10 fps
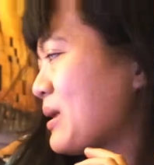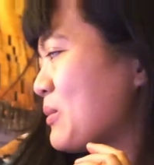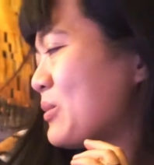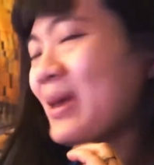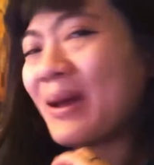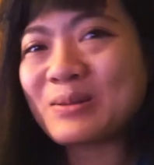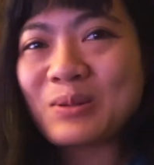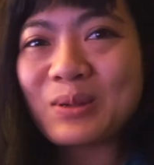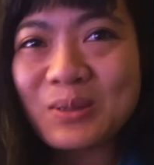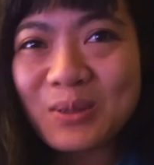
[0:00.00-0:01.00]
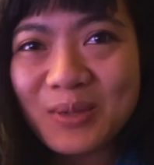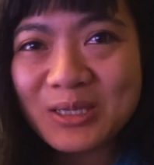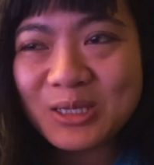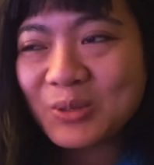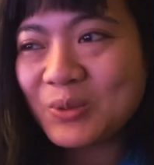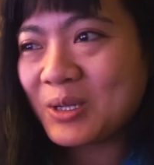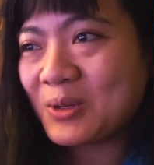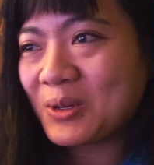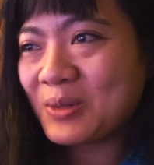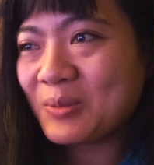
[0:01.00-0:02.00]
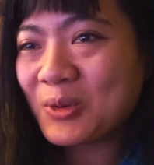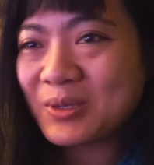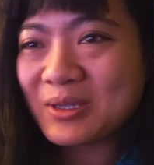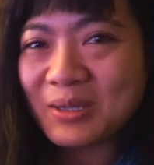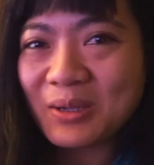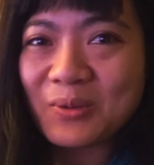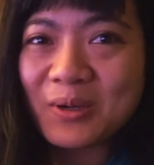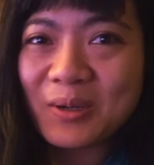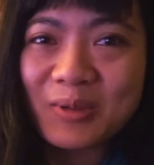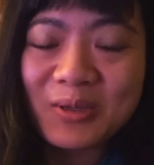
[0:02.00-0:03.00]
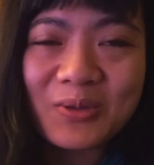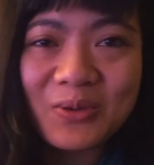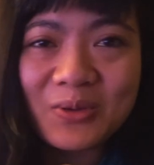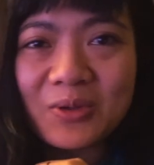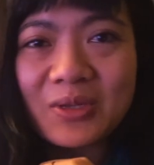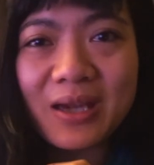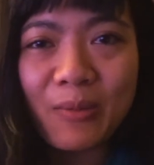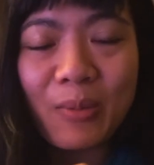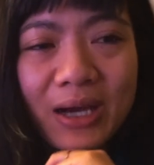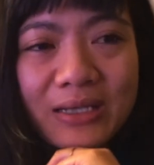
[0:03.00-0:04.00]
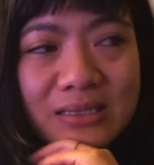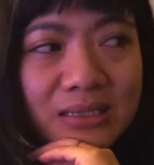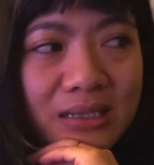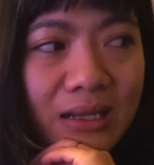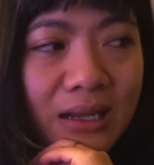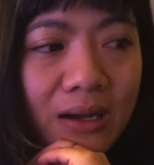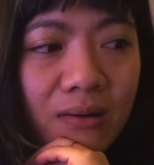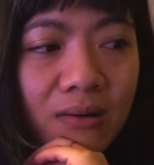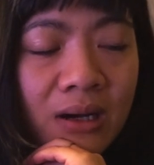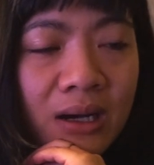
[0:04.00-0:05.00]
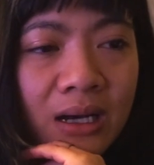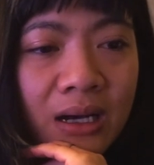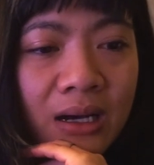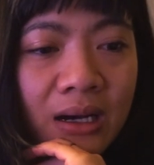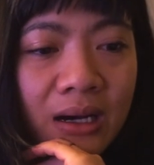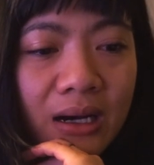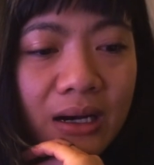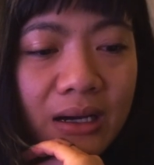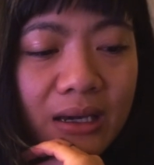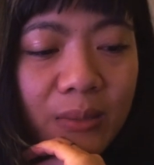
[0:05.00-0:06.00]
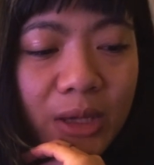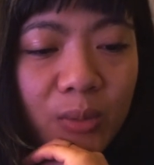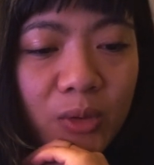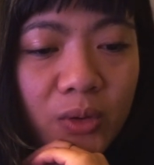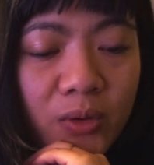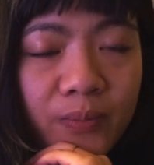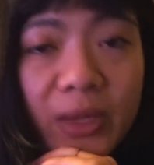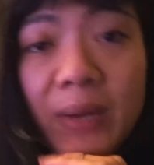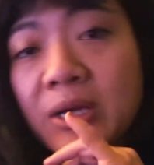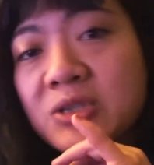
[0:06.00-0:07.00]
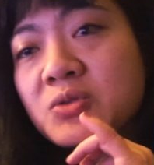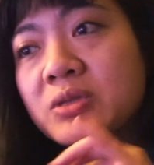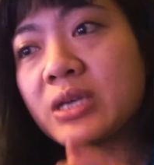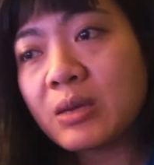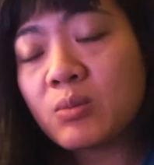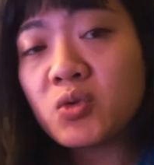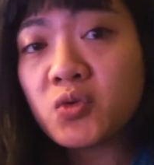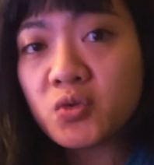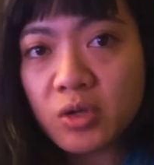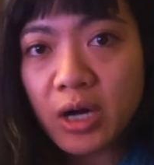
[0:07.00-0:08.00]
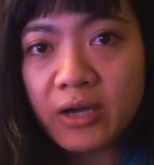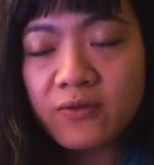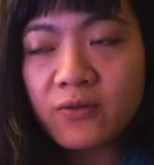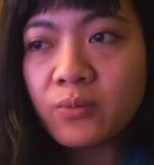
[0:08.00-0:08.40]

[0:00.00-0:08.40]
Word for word: But yeah, so I took my G1 on the morning that I woke up at 2.30. I passed it and now I am able, I'm actually able to drive.